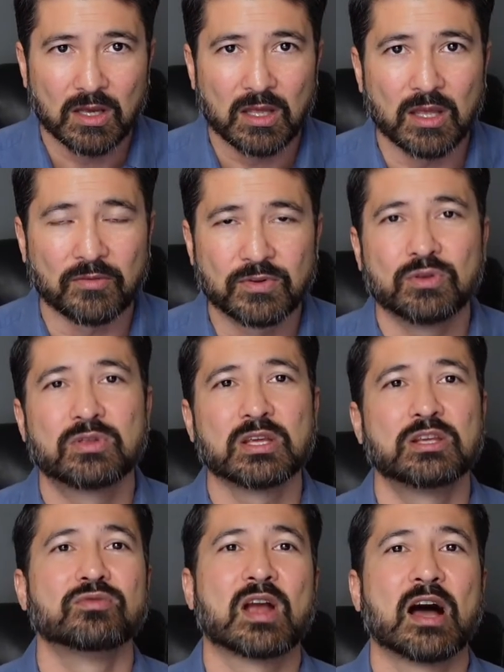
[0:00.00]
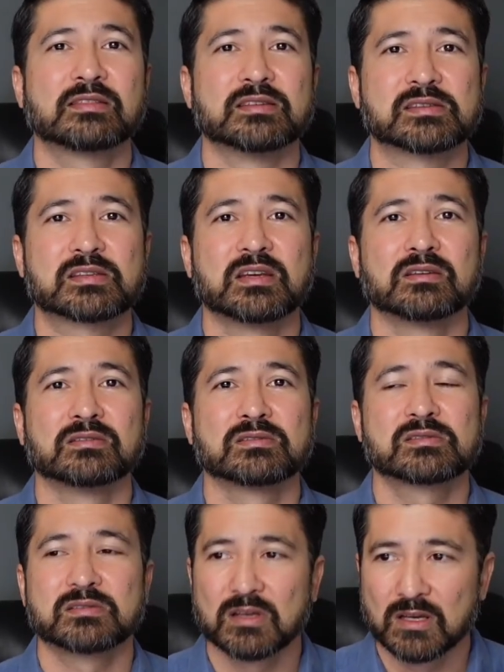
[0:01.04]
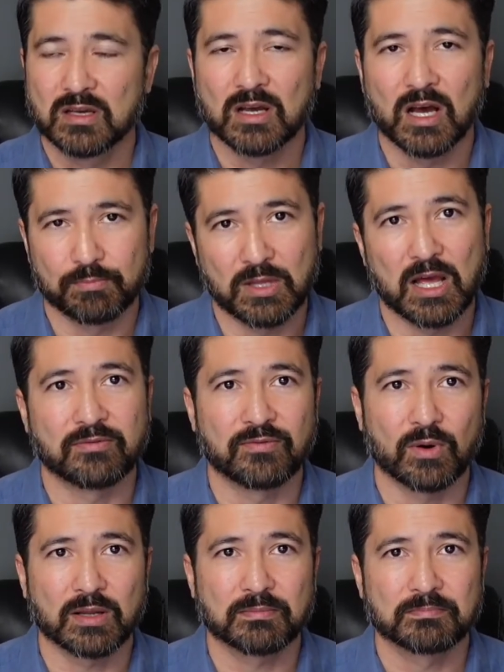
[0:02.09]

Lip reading: If you think you've got the skills, apply for it.